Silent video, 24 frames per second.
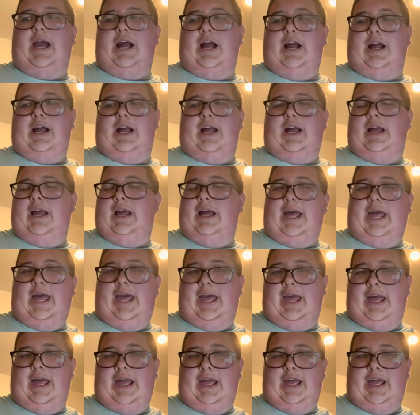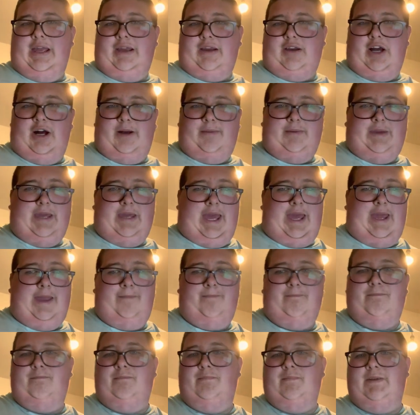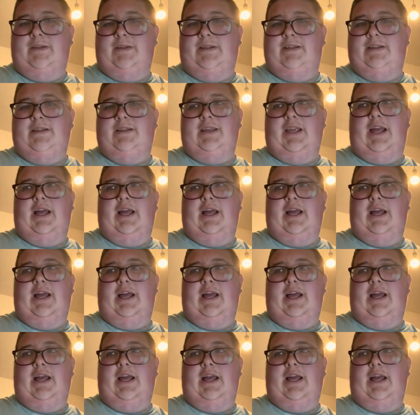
cup games,